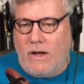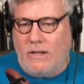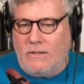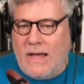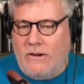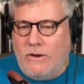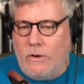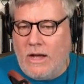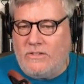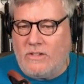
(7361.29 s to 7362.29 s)
On a lighter
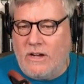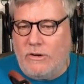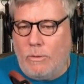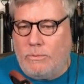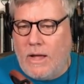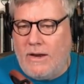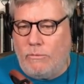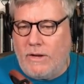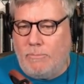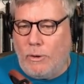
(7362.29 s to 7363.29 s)
note, I saw your reply to
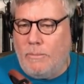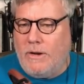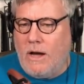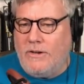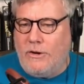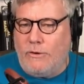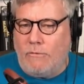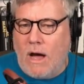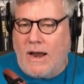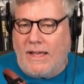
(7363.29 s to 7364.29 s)
Rick Berman on
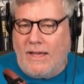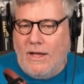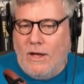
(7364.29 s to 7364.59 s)
Nerdrotic.